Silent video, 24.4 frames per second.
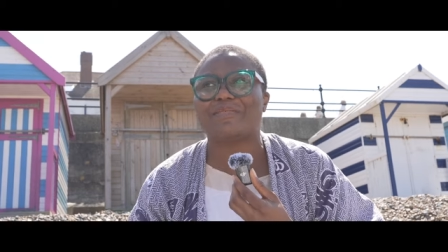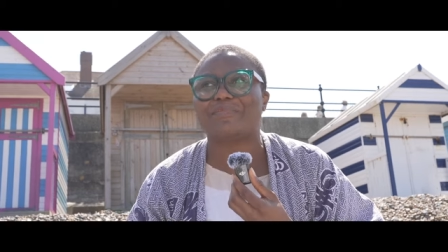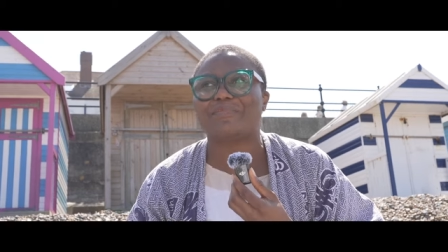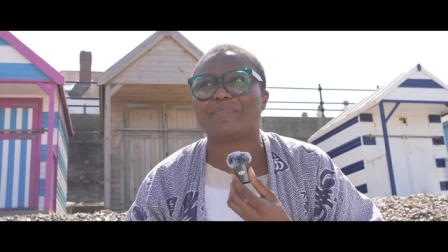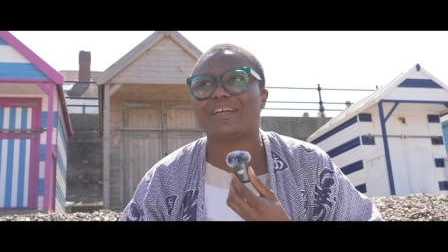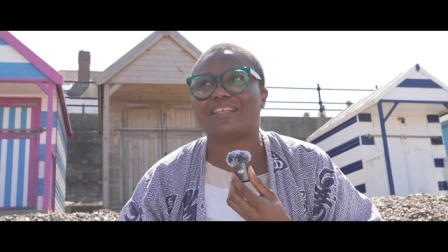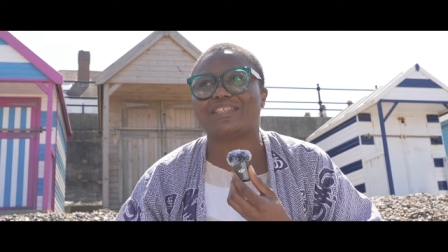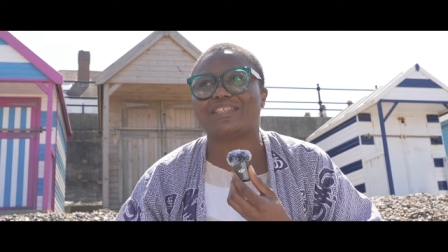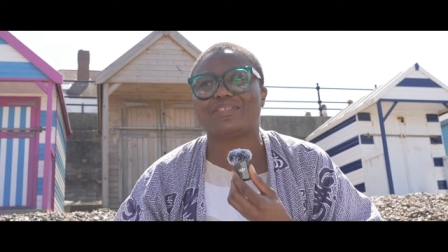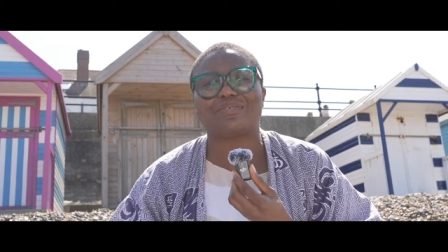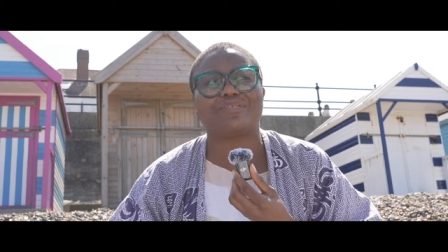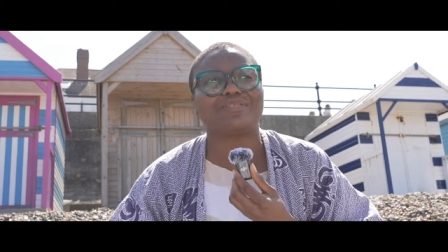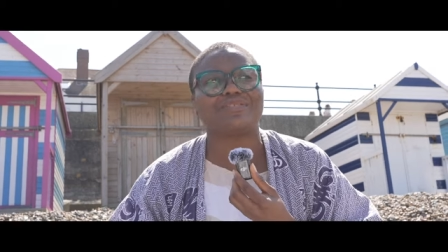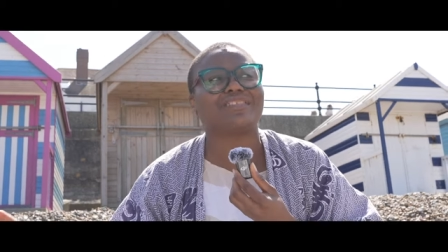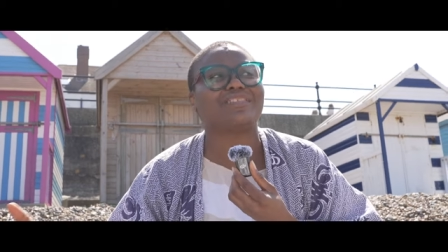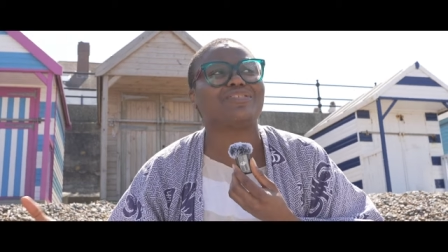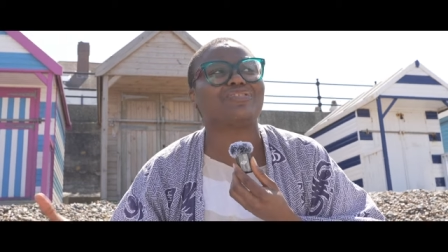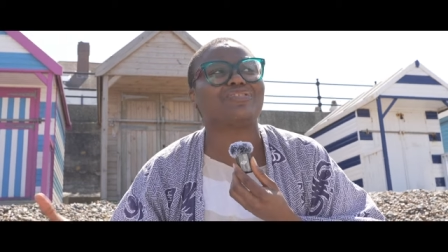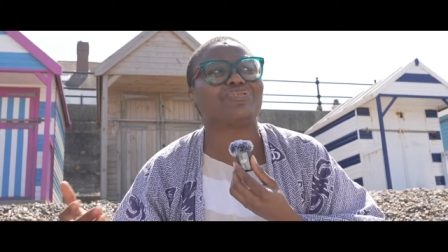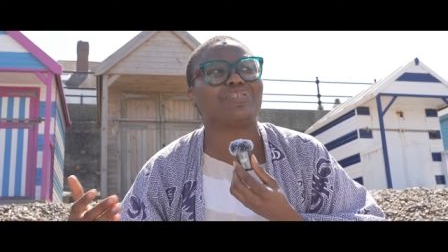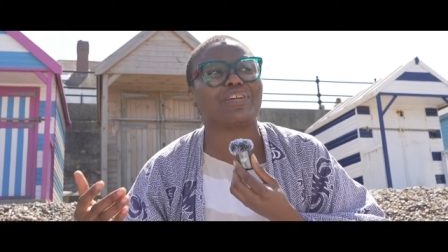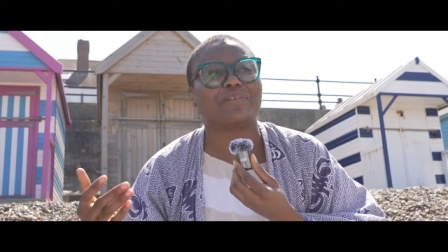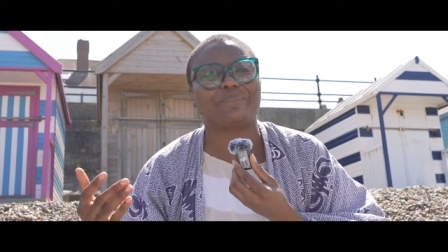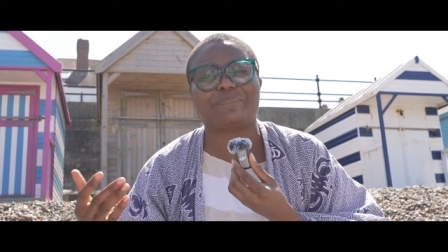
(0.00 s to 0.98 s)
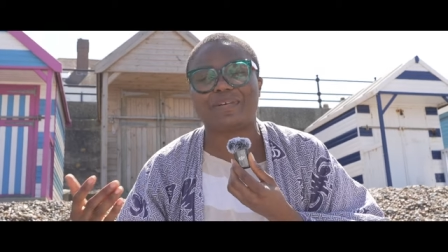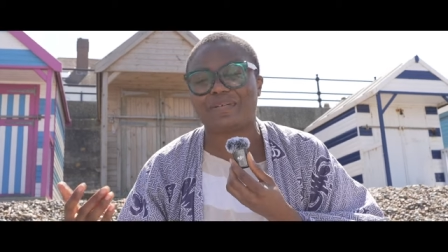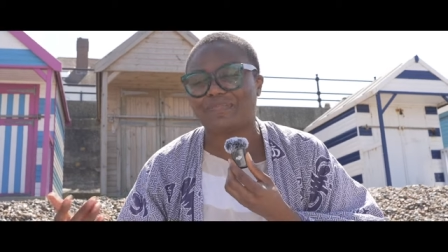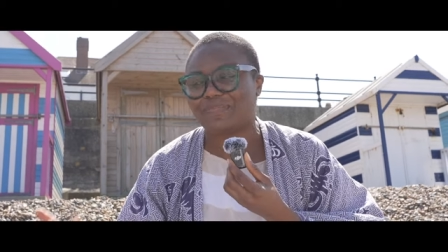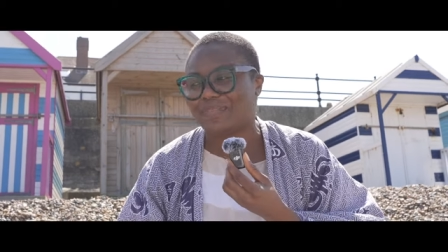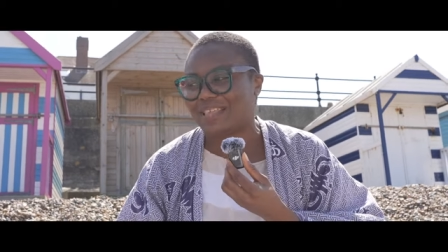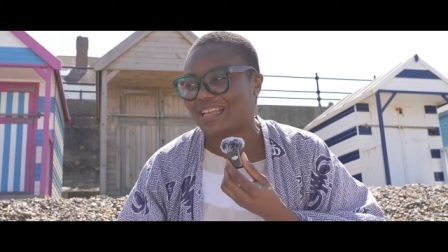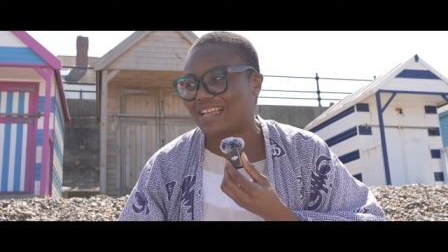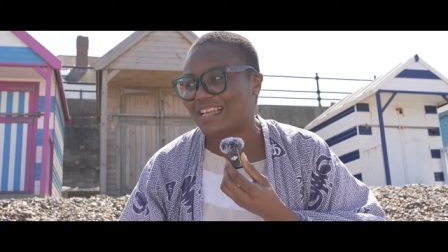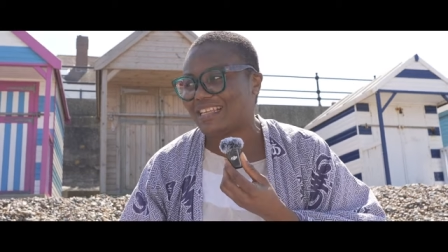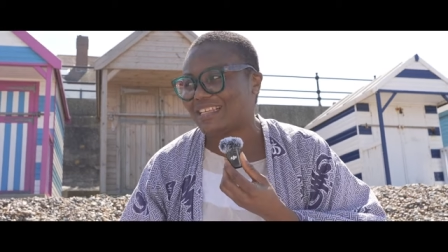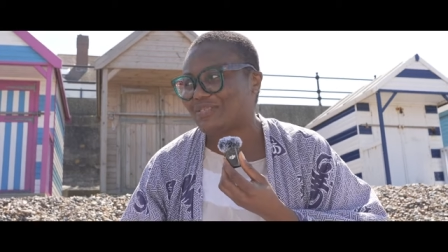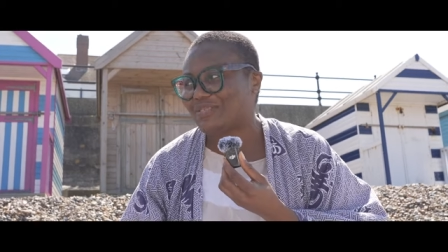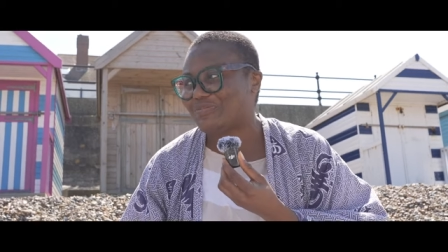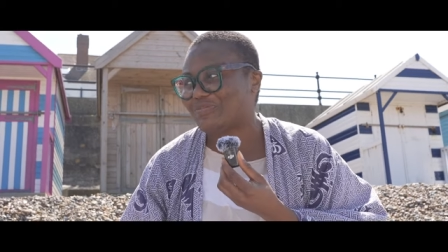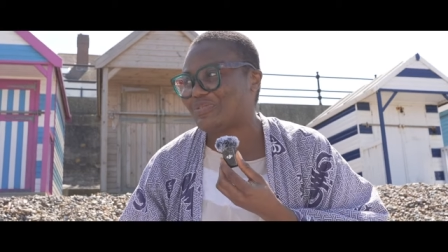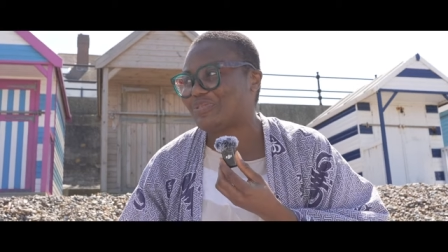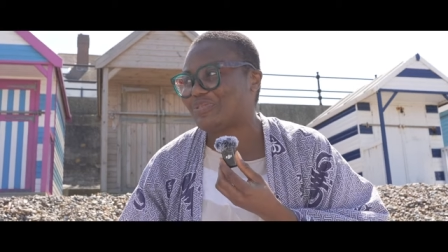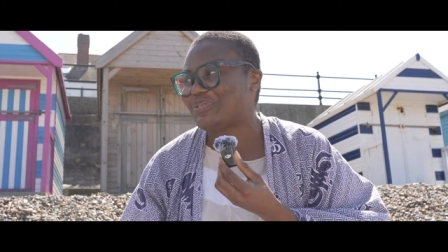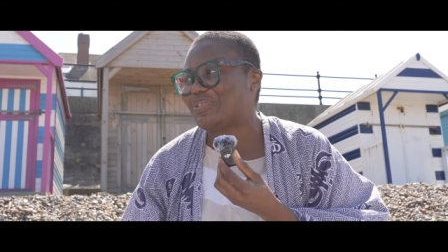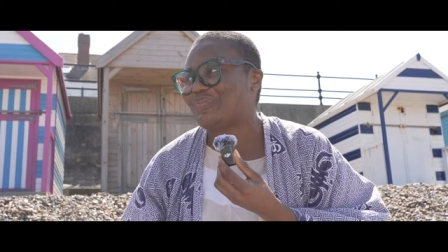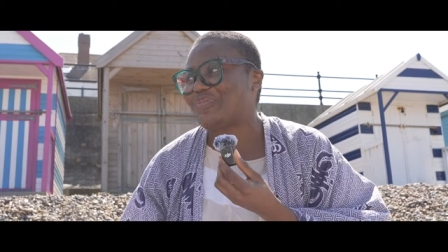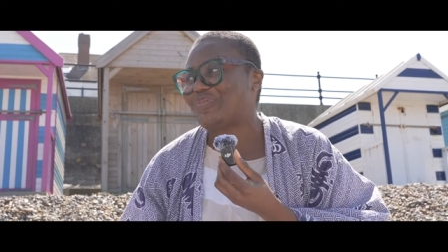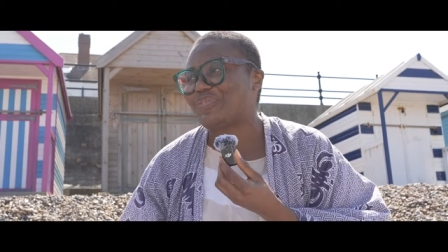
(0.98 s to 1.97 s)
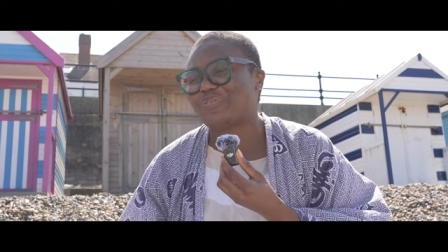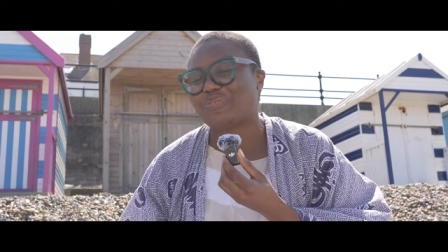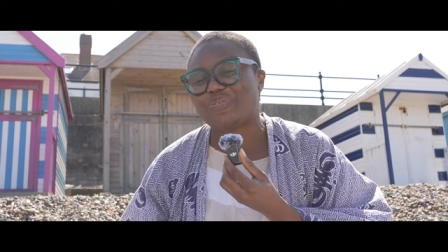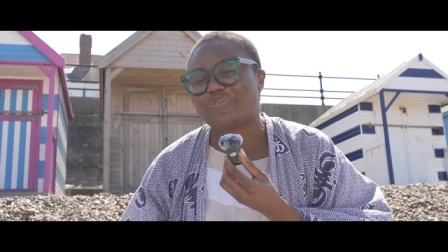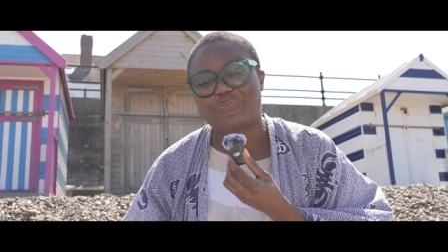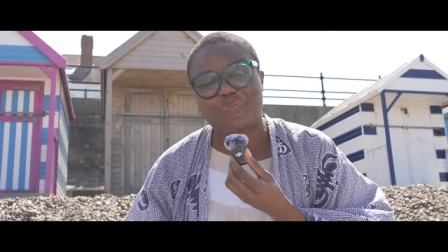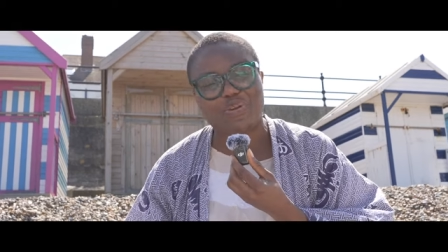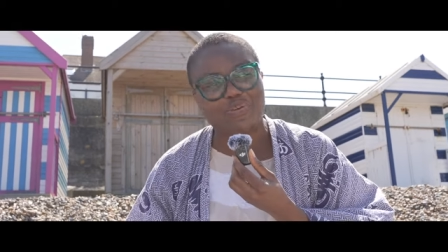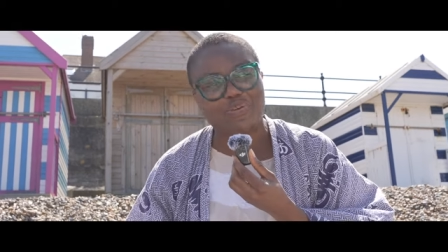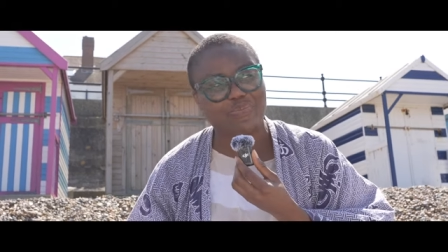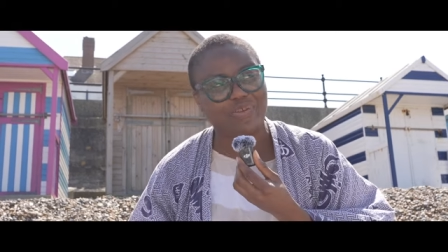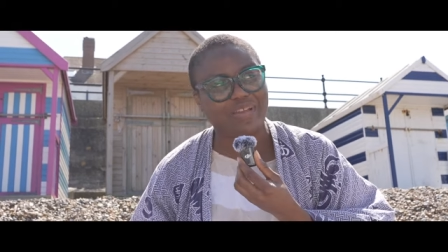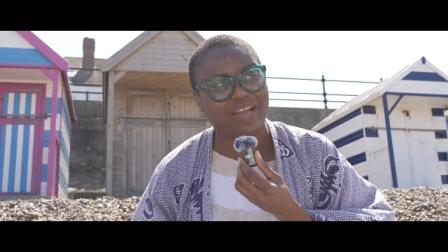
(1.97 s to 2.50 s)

My sons need to get baptized. We don't even know where